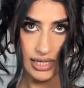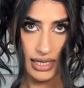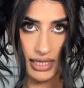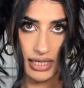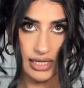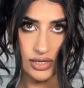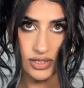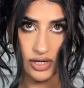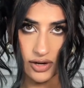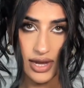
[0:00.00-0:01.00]
And then using
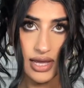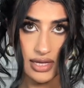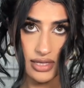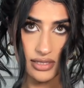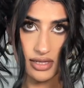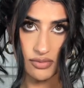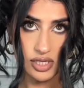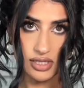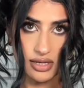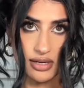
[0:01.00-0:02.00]
your hands, I'm
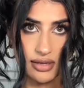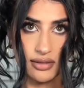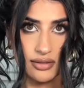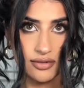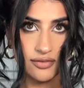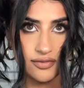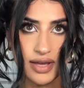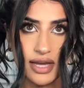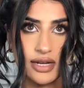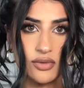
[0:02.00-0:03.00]
just gonna
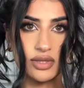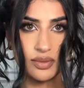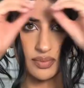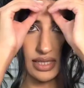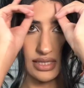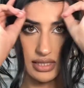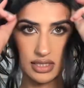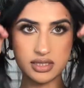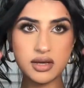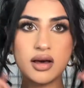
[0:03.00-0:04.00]
fan out the bun at the
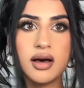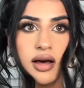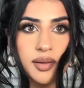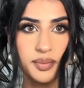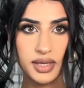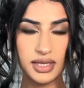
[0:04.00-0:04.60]
top.